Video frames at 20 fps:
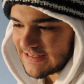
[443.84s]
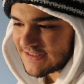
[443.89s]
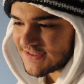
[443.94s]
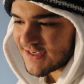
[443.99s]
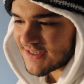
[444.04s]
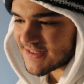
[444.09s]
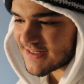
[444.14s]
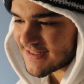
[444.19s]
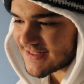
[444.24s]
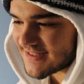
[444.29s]
It
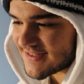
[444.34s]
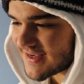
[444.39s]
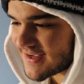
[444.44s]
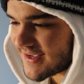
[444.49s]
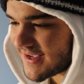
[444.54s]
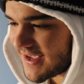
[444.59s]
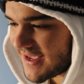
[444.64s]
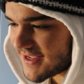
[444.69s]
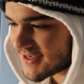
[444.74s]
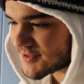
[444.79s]
doesn't
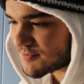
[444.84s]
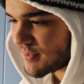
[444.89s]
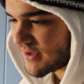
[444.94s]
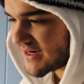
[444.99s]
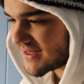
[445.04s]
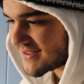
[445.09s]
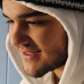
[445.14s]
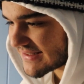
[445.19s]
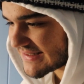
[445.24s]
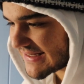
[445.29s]
say Eggs
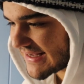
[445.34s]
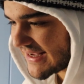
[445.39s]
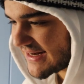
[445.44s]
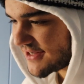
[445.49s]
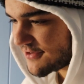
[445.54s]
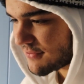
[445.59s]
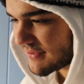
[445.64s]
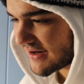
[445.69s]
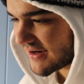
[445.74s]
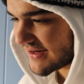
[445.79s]
Benedict
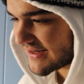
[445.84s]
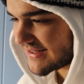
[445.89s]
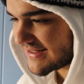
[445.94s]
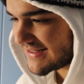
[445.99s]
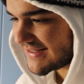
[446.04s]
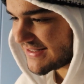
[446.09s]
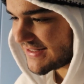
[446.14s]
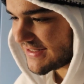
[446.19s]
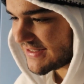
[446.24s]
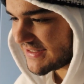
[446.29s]
anywhere.
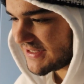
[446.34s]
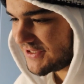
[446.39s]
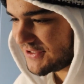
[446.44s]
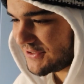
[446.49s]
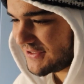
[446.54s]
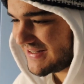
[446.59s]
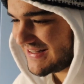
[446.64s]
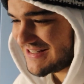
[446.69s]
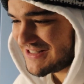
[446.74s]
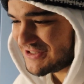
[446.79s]

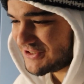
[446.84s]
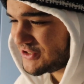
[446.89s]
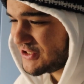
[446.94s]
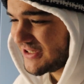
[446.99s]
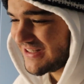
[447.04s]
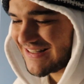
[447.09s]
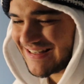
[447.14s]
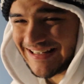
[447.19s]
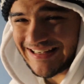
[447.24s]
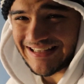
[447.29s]

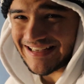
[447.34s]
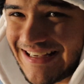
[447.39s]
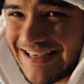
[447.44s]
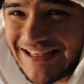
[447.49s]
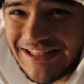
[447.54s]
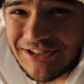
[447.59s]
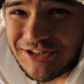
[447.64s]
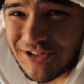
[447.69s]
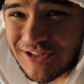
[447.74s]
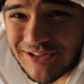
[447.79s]

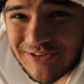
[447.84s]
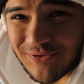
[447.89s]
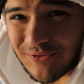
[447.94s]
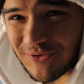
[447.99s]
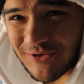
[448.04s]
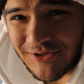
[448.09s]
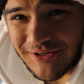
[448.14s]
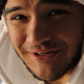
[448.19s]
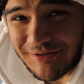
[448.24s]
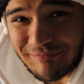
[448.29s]
He just
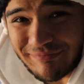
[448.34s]
ordered